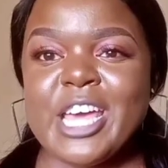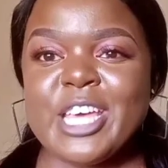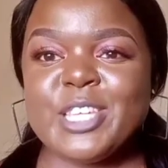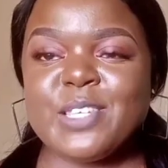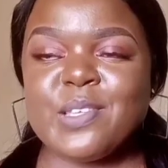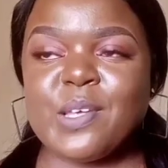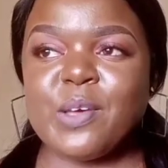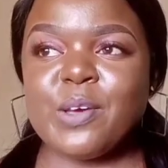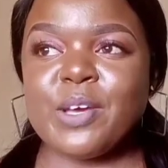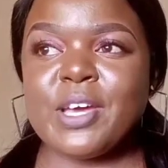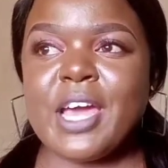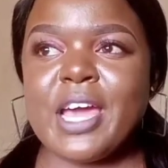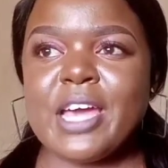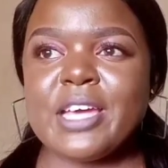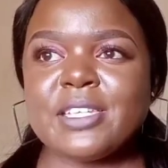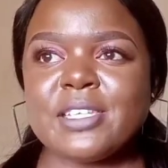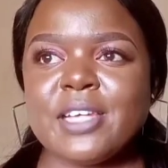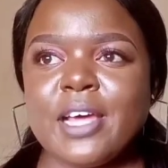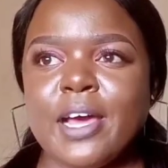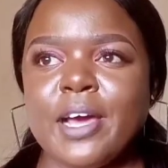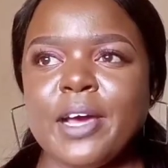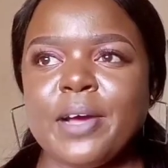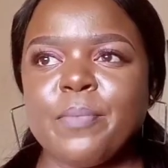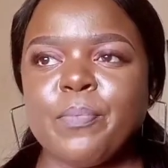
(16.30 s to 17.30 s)
So you guys,
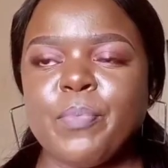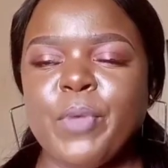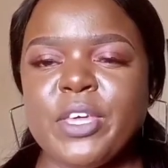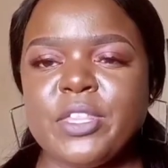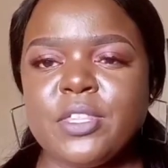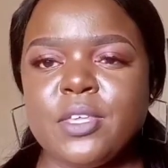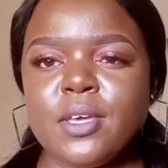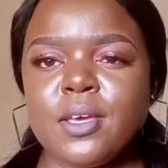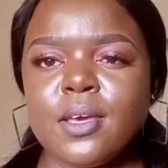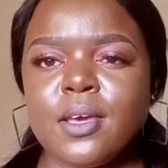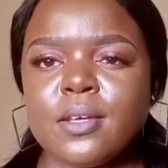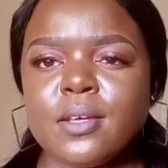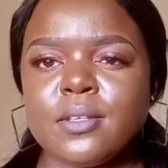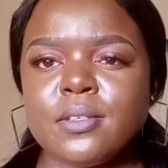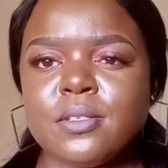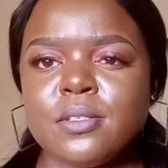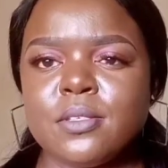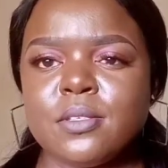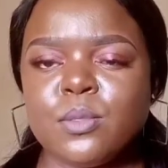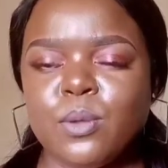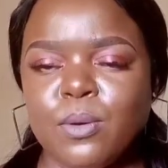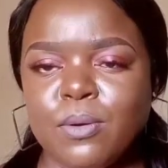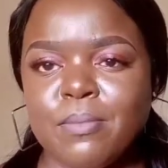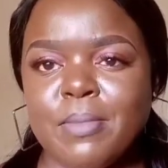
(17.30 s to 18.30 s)
I think
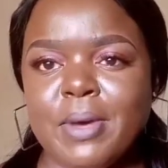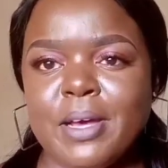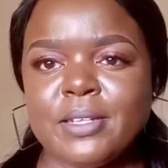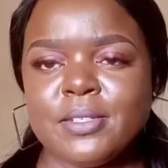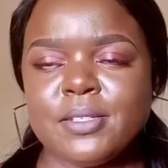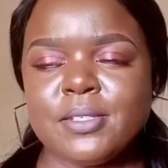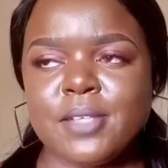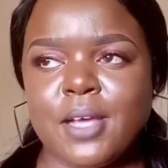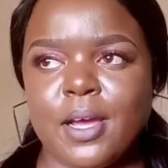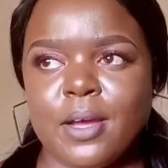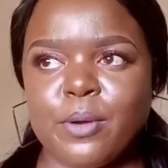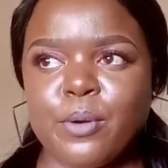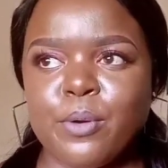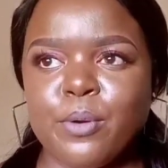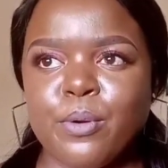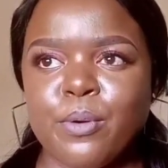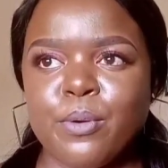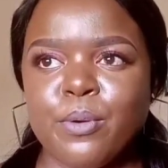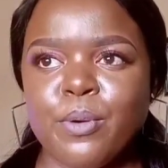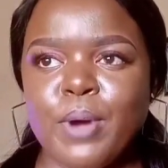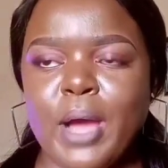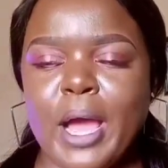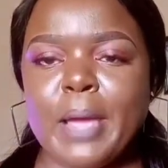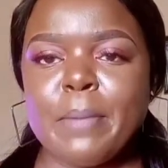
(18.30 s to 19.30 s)
2 months
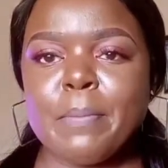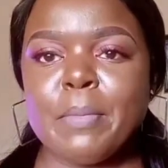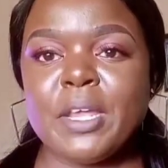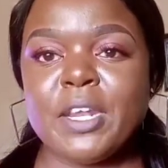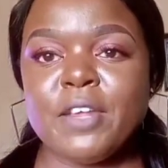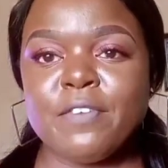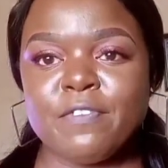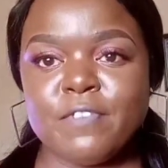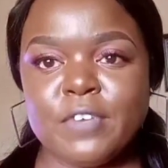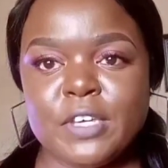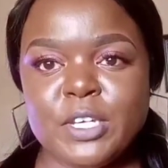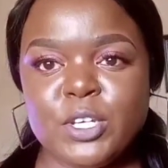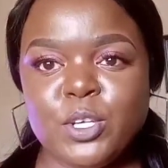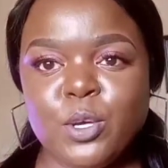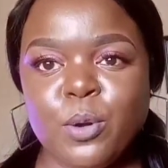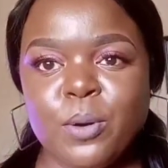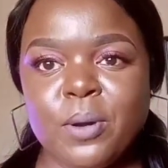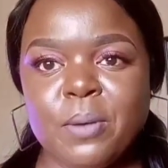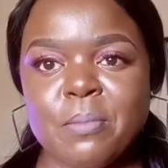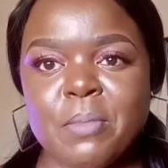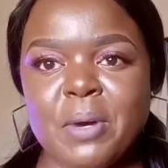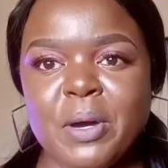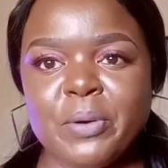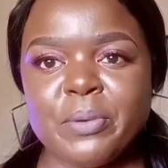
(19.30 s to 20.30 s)
ago I made a video
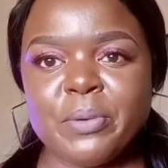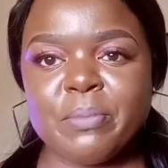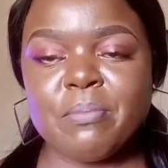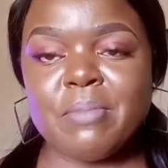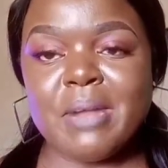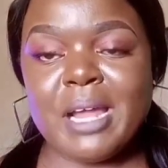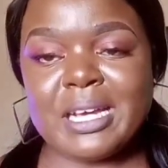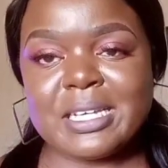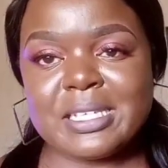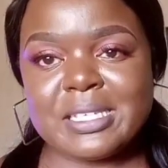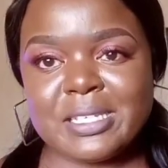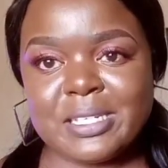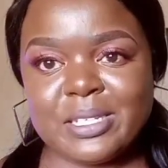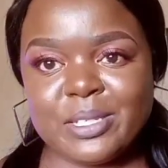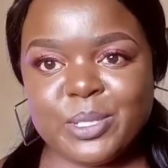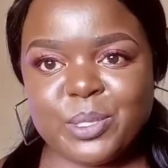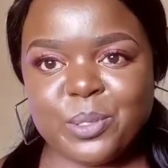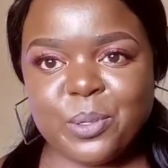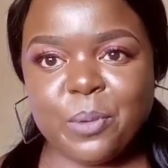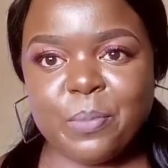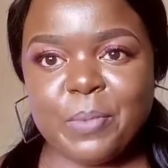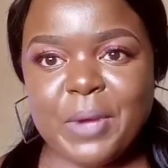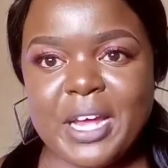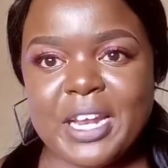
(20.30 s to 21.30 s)
about black seed
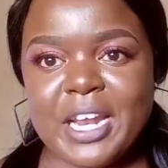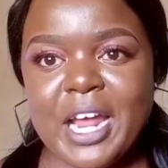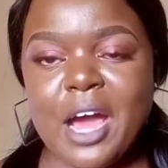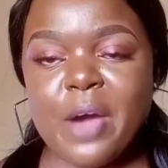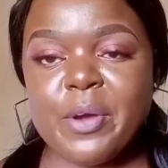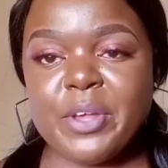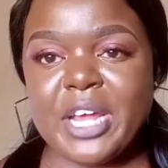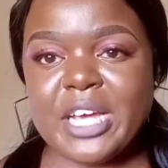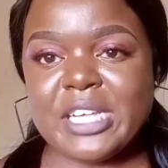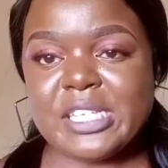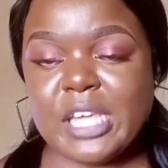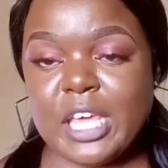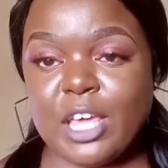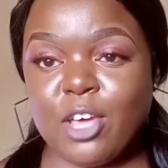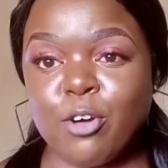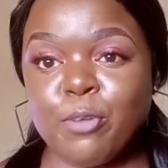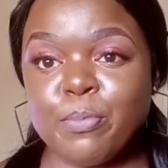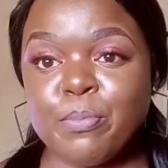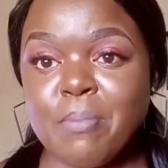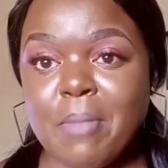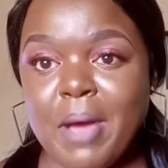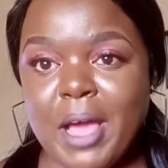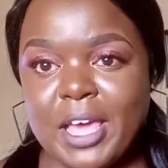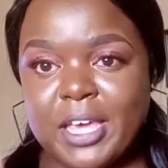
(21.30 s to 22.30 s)
soap and how it has
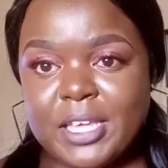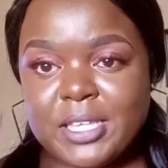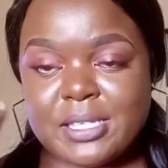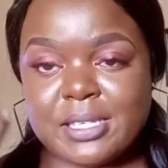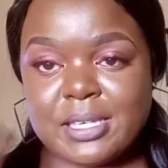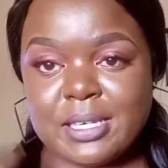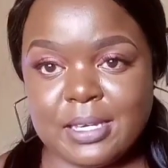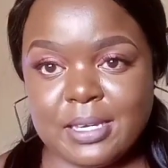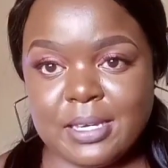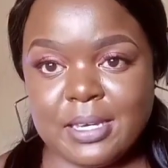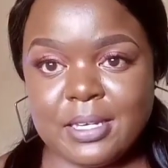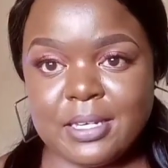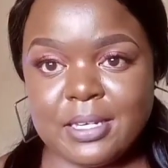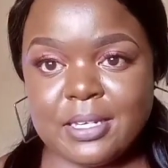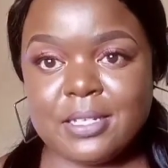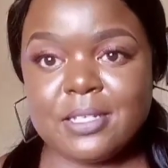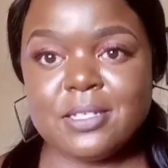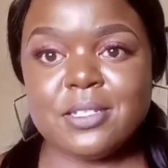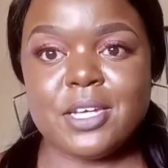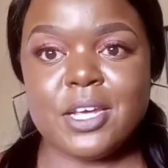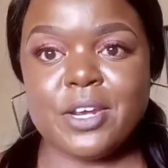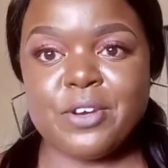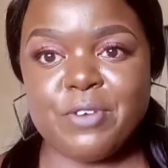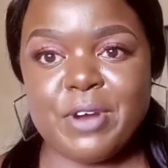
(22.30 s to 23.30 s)
helped my skin
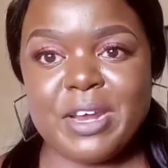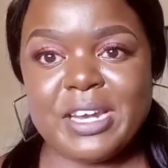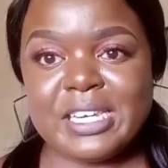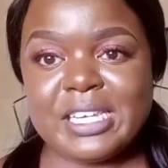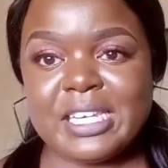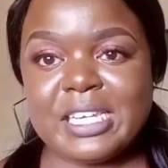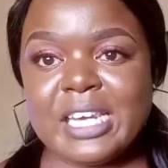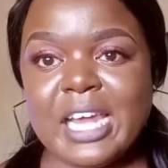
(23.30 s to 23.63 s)
generally.